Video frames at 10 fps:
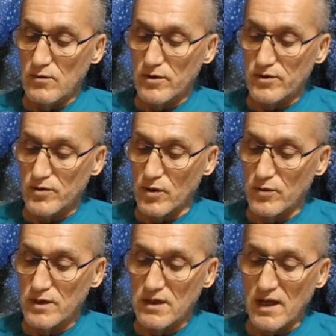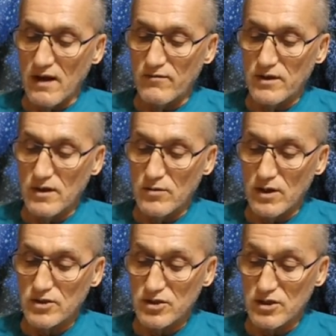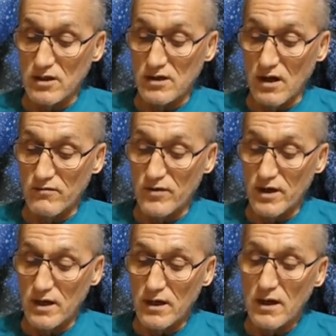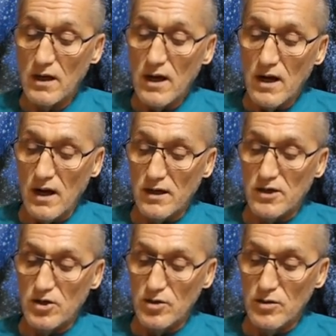Slowly it turned, as if on a pivot,